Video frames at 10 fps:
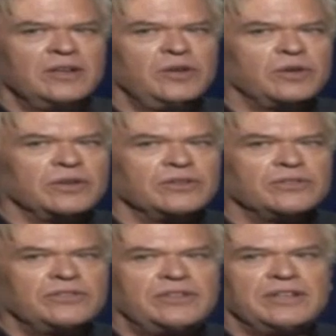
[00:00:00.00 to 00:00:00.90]
can
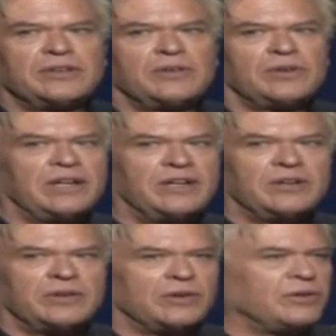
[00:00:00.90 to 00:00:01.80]
still hear
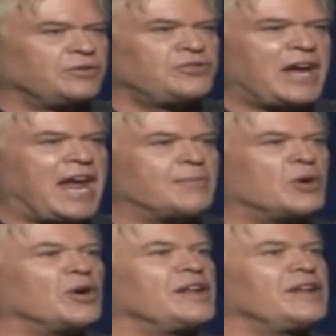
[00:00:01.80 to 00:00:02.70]
her jabbering.